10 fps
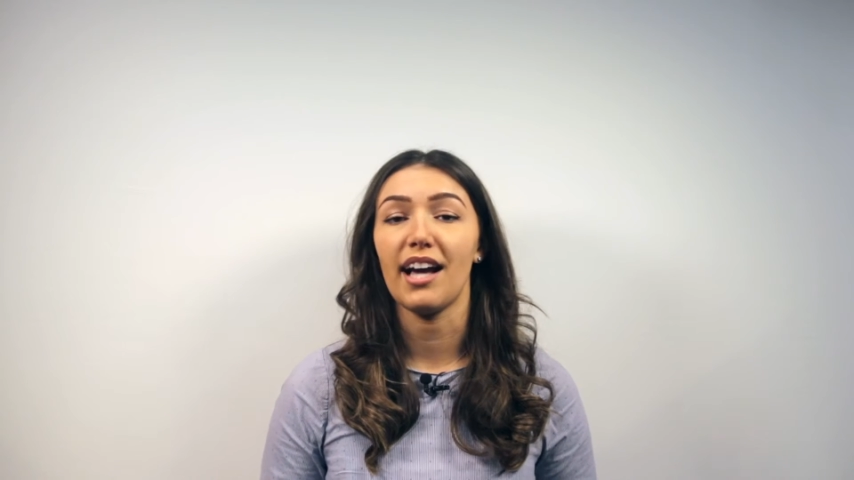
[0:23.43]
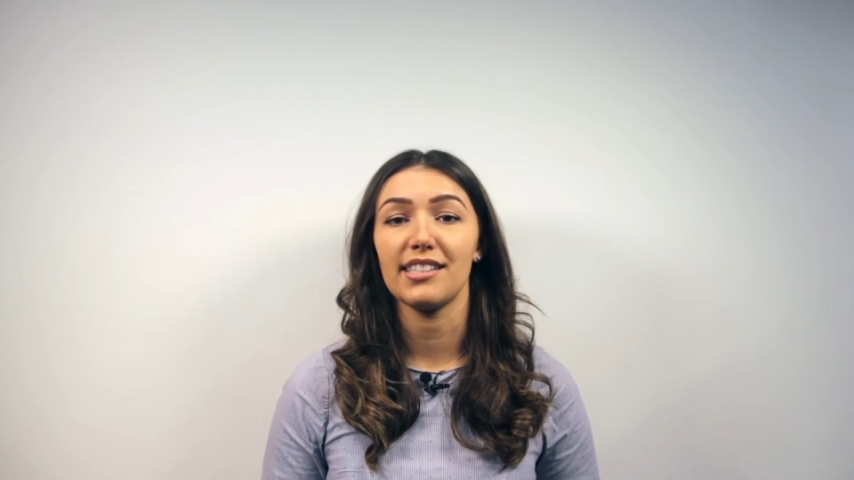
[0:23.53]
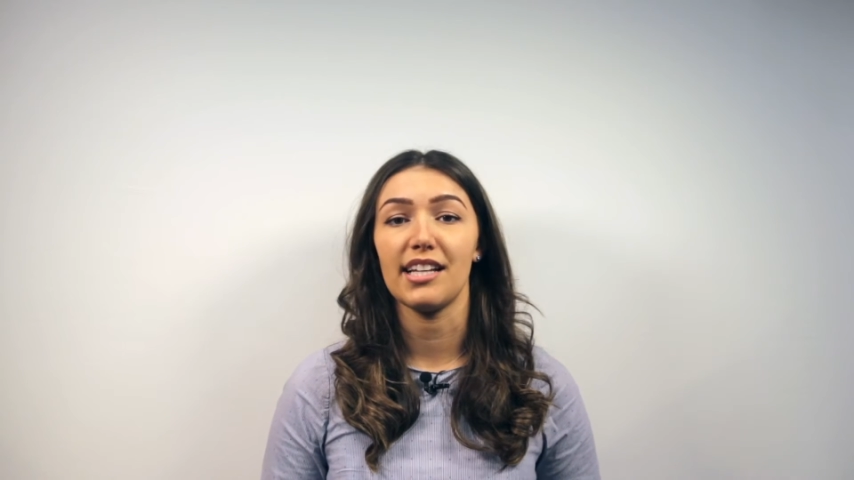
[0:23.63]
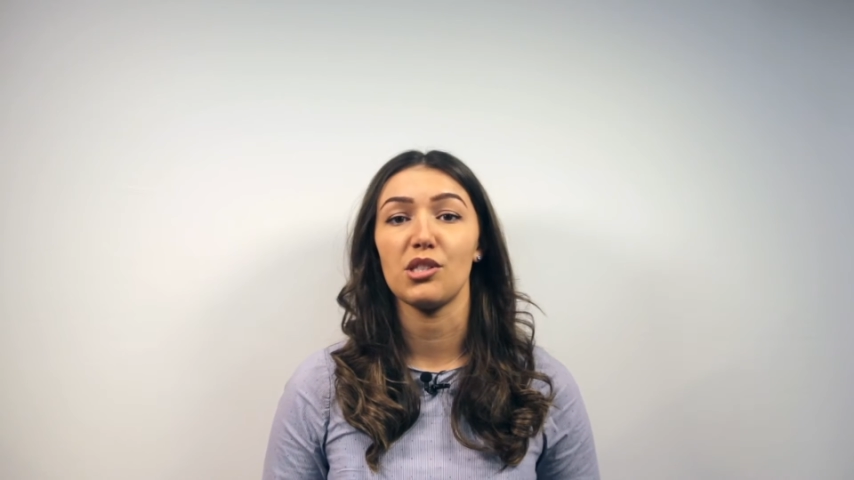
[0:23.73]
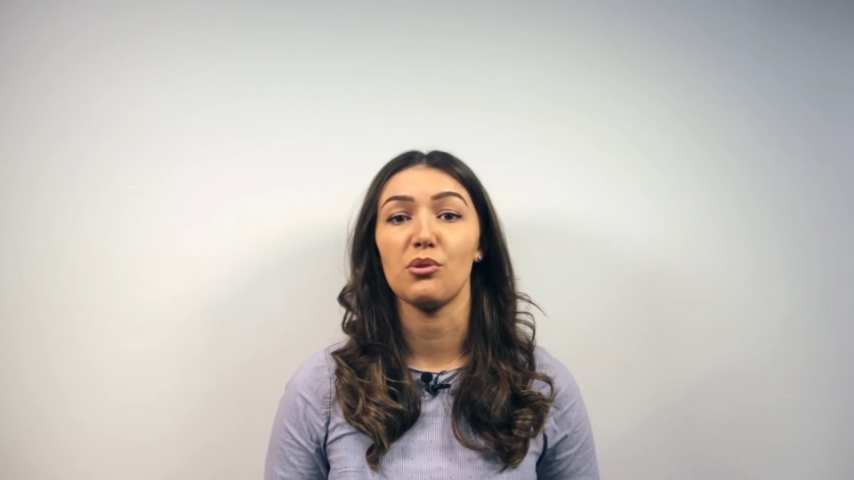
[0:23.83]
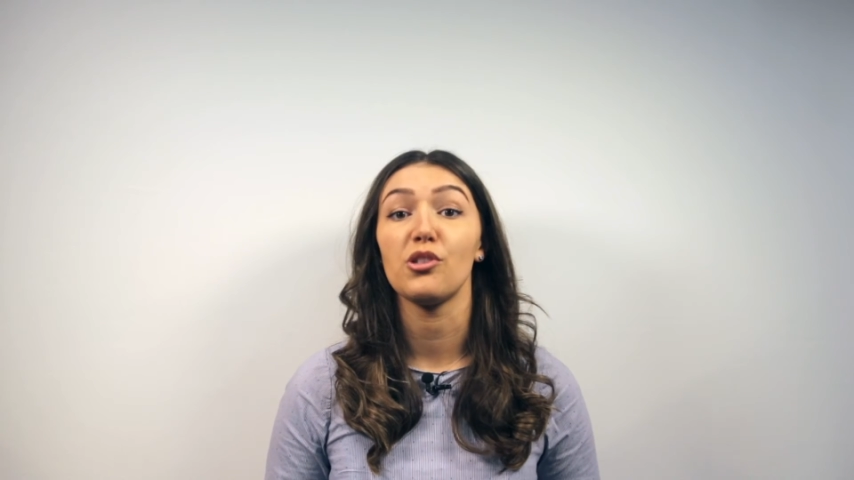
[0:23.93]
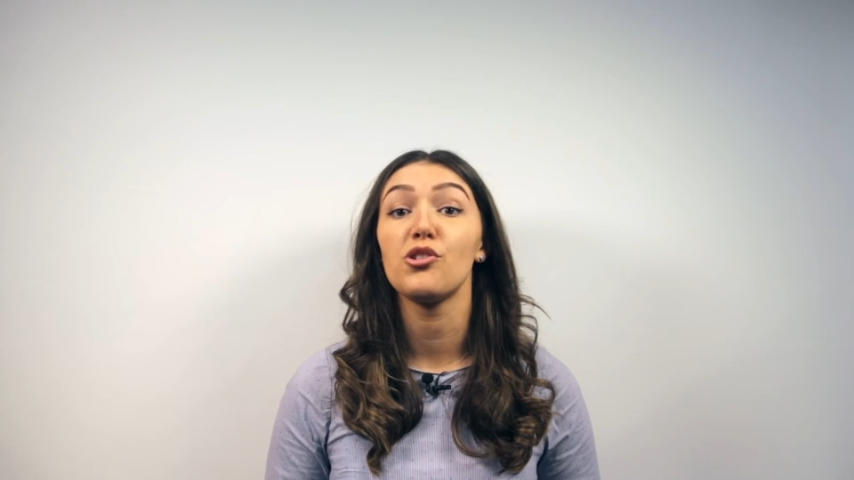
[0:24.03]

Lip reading: with access to